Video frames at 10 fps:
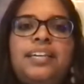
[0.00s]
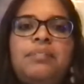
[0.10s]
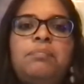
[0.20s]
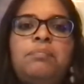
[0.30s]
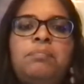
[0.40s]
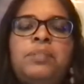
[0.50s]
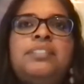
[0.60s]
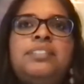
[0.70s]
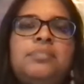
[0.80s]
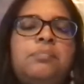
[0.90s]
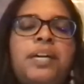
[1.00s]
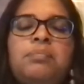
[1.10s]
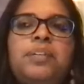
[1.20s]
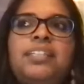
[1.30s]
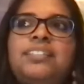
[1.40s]
that business
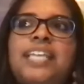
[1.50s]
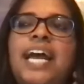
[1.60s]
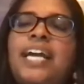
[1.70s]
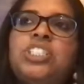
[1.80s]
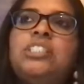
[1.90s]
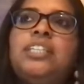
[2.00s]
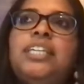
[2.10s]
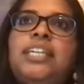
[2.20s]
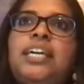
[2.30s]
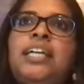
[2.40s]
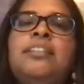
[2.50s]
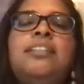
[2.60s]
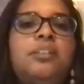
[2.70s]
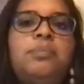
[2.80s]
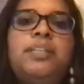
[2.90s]
pipeline is actually a
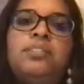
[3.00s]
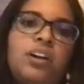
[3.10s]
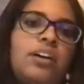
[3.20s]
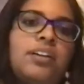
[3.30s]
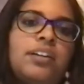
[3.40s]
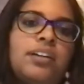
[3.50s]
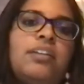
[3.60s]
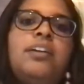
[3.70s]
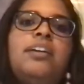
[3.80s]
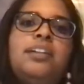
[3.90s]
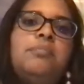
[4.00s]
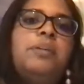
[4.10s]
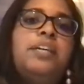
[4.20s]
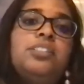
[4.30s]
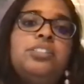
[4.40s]
little bit longer
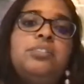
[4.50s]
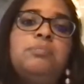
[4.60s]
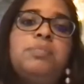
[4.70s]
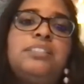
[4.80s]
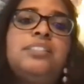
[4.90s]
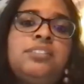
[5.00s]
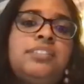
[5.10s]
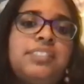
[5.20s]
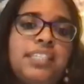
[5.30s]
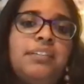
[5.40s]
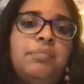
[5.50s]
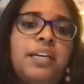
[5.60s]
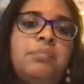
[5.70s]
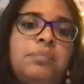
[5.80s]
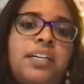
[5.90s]
compared to a B2C
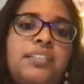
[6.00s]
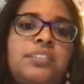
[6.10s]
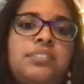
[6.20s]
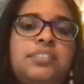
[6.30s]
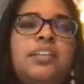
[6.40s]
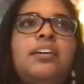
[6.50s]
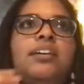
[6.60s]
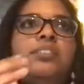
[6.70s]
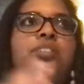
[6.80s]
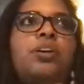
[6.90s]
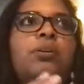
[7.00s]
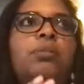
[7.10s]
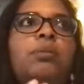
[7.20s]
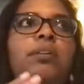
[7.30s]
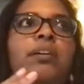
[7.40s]
pipeline. So